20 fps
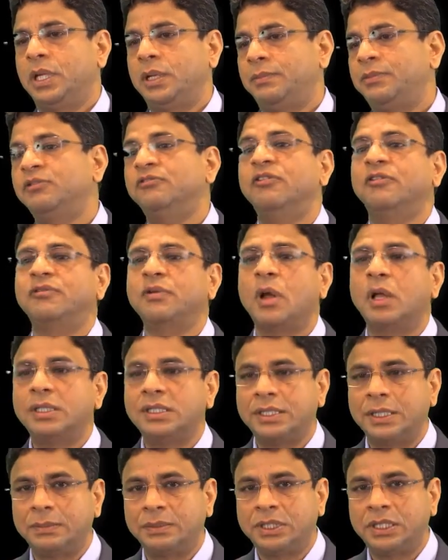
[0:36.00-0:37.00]
proof of
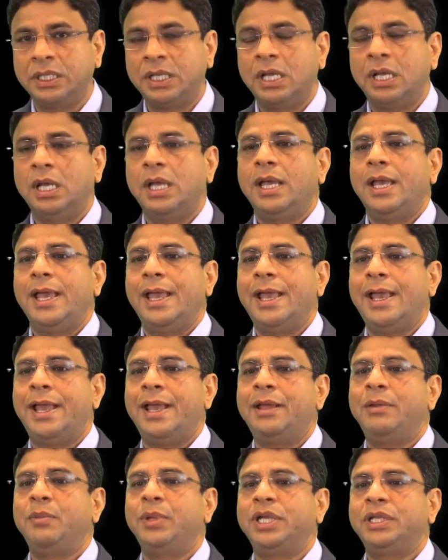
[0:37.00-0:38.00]
concept,
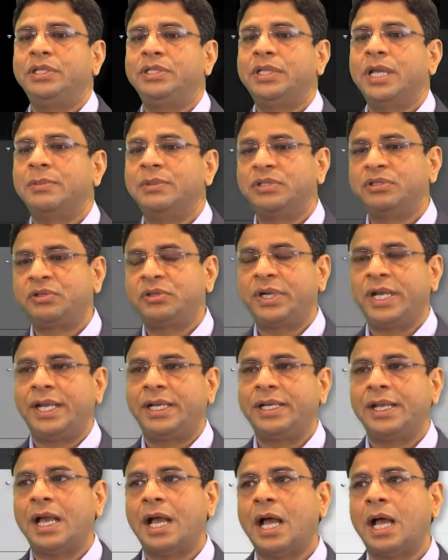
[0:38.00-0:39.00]
and we can
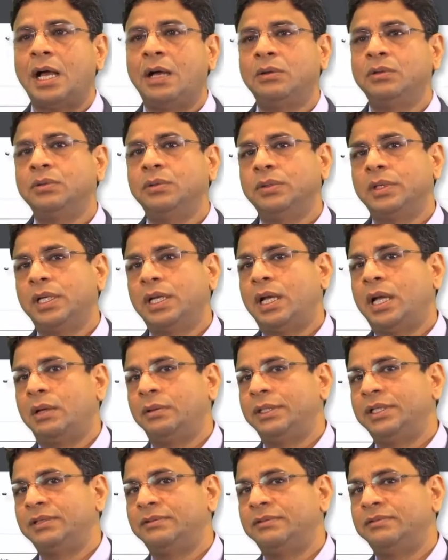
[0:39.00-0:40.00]
demonstrate how
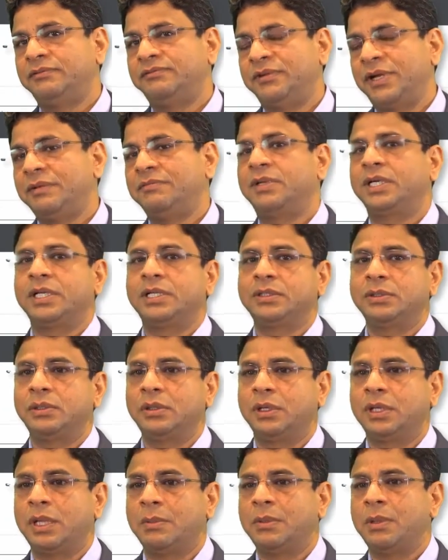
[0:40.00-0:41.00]
this framework is
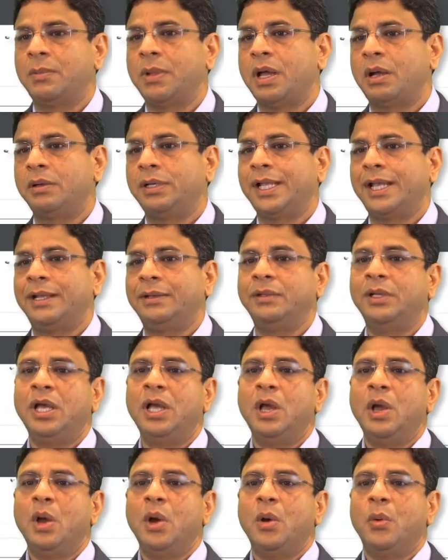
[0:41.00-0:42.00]
going to come about and
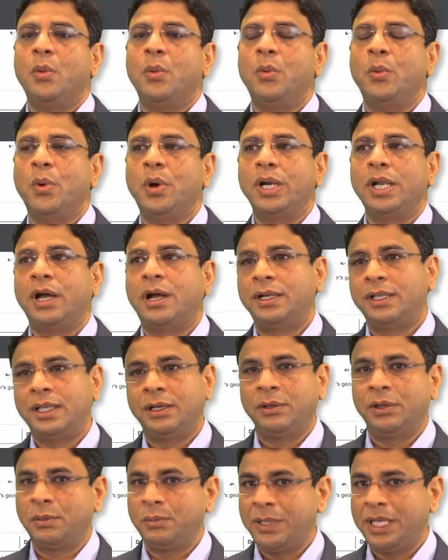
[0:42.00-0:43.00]
what are they
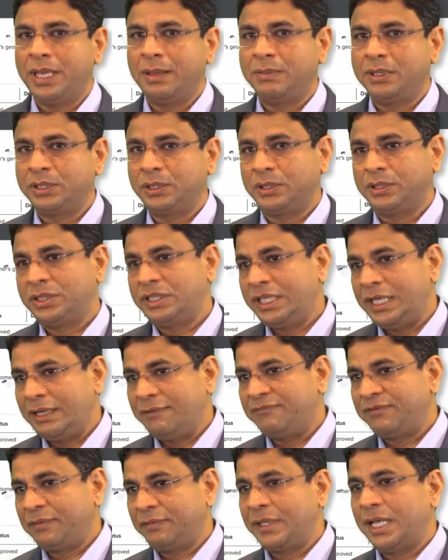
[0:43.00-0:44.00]
going to be able to
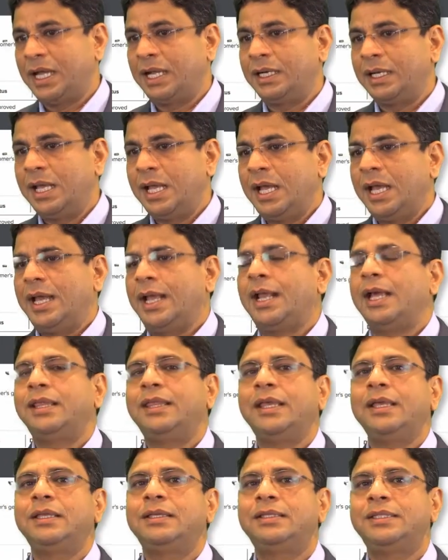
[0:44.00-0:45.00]
see from that. And I
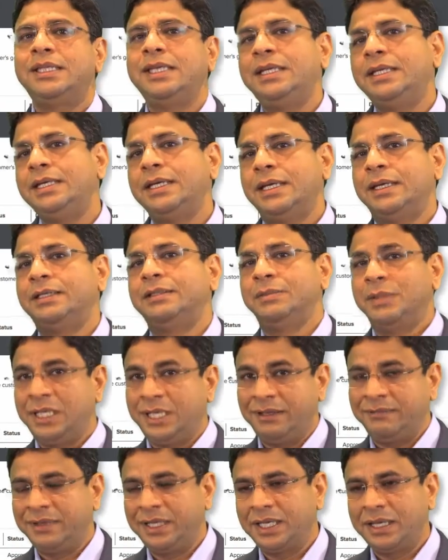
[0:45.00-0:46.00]
think seeing is
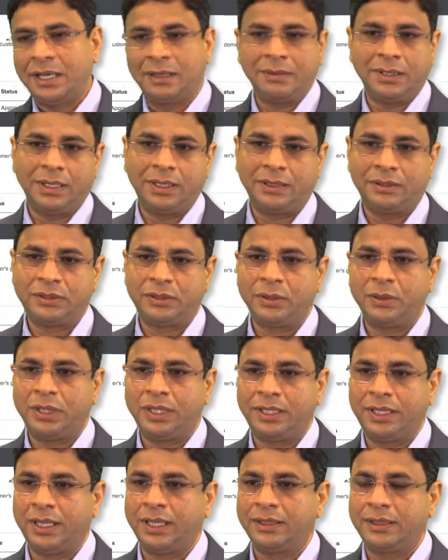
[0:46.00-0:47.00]
believing. I
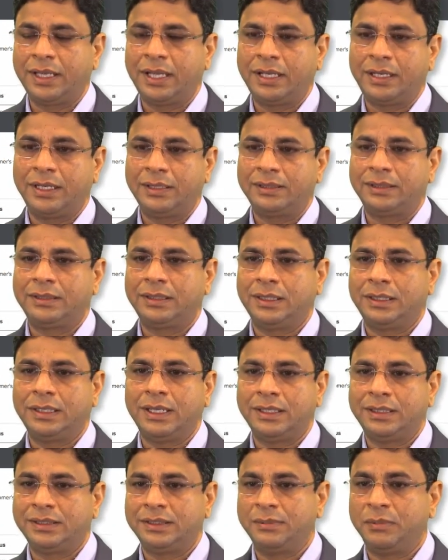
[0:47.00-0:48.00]
truly think that is
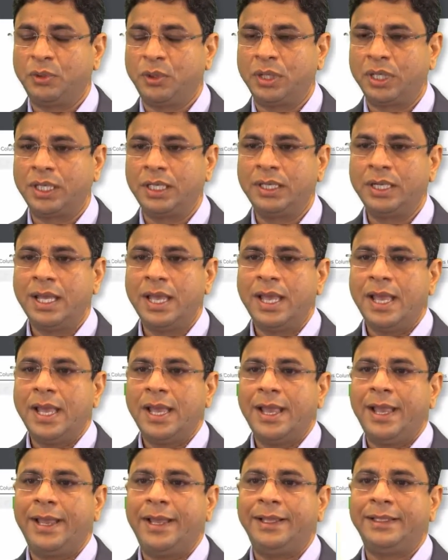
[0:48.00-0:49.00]
important,
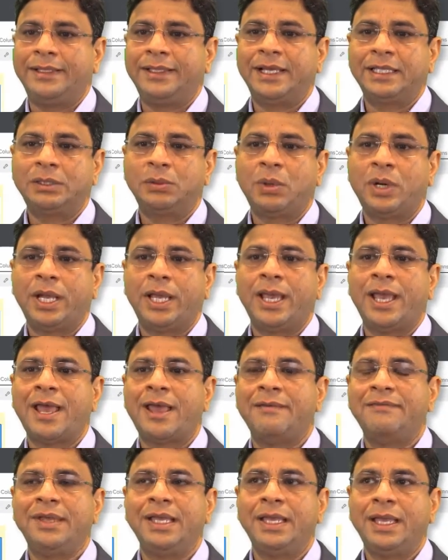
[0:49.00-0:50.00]
and that's why
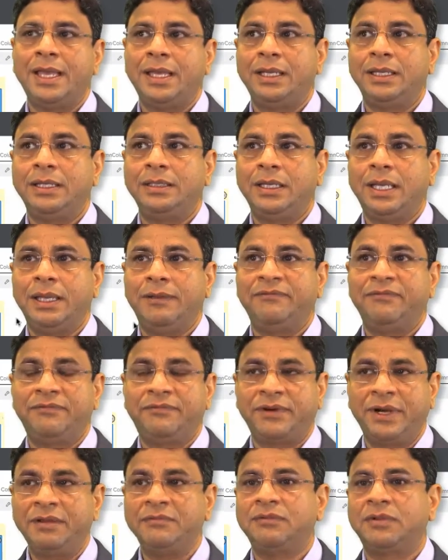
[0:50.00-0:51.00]
having a
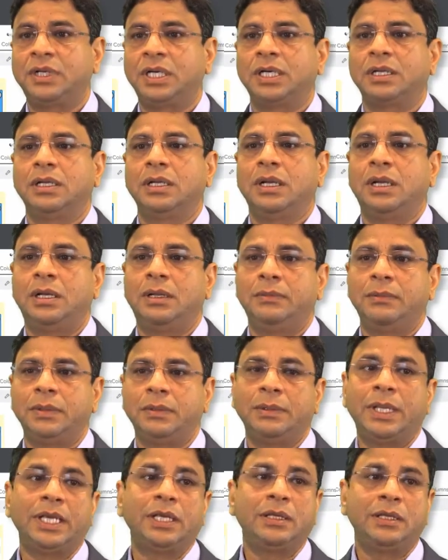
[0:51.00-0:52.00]
framework
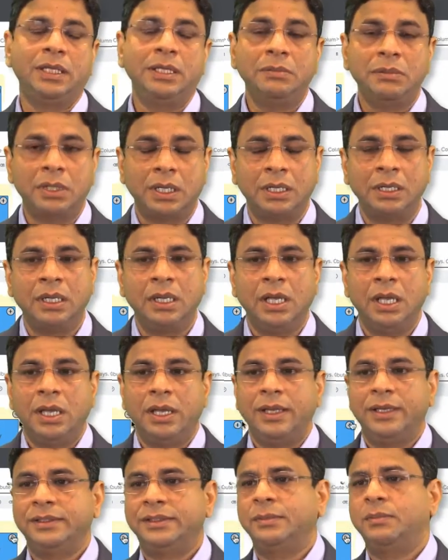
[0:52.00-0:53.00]
like Collibra
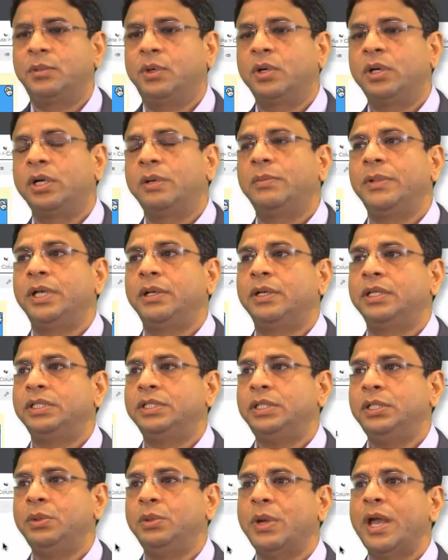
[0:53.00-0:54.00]
is important,
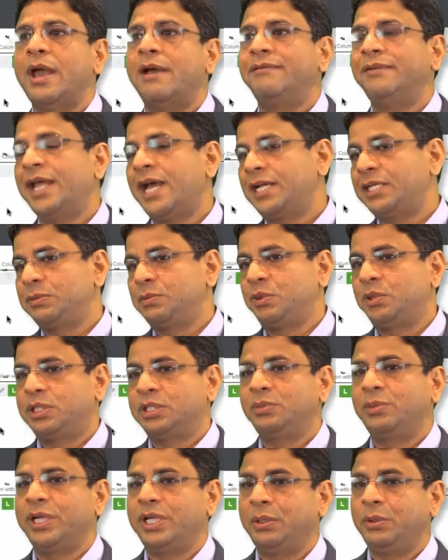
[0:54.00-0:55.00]
because you have
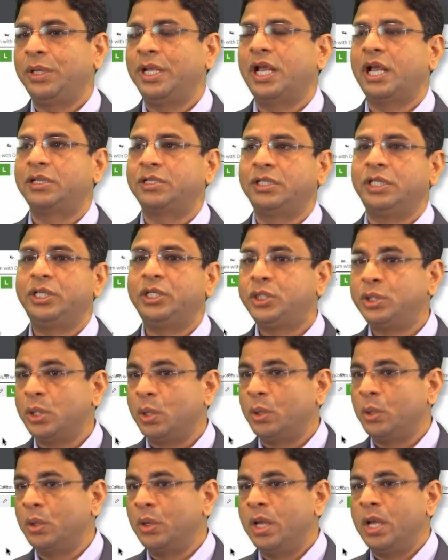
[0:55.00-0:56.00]
dashboards where you can actually
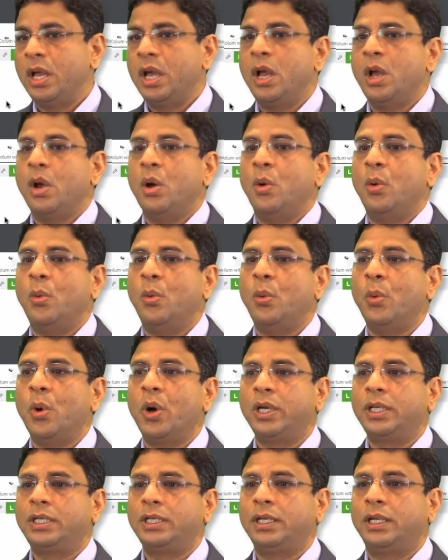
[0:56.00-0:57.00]
show
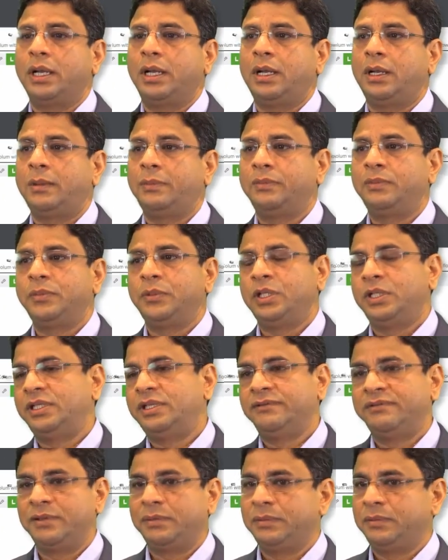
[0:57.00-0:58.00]
what
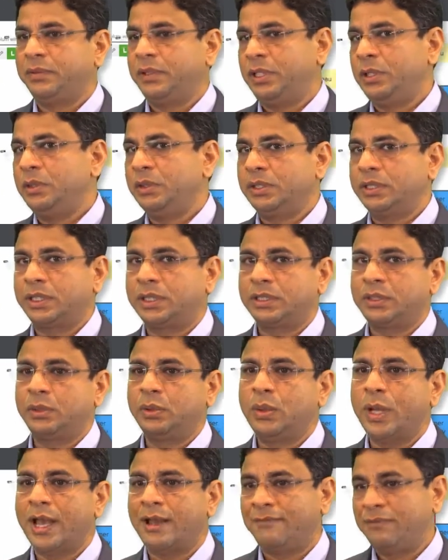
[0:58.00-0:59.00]
different users
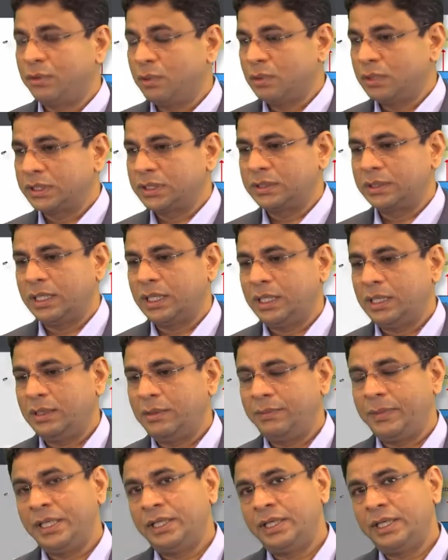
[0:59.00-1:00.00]
who have roles
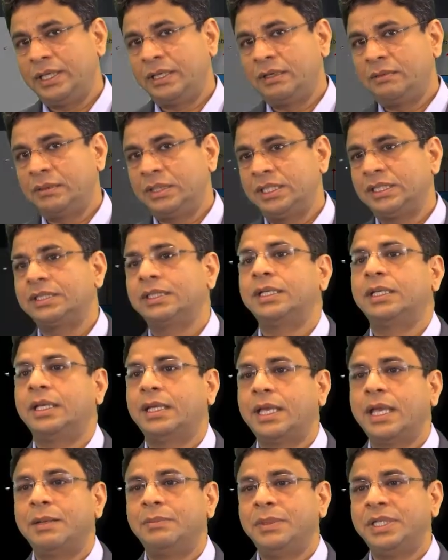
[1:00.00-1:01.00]
in data governance
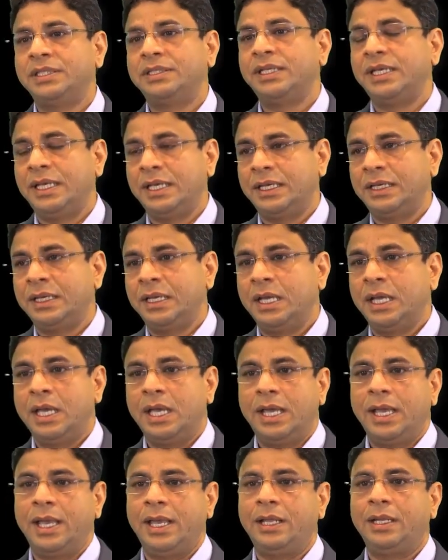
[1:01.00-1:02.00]
can be seeing
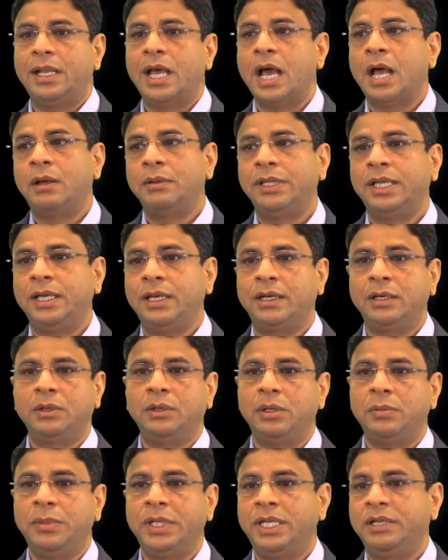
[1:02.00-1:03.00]
and how they are
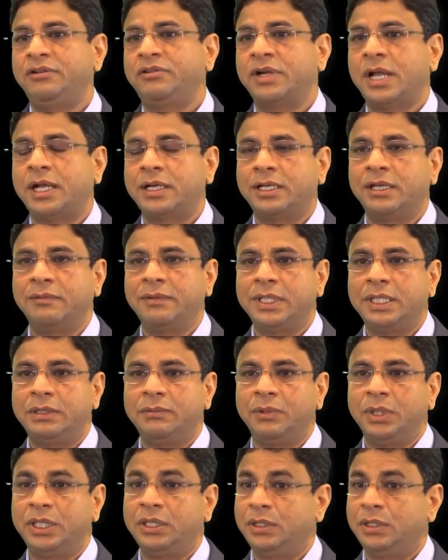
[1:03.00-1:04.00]
going to be interacting with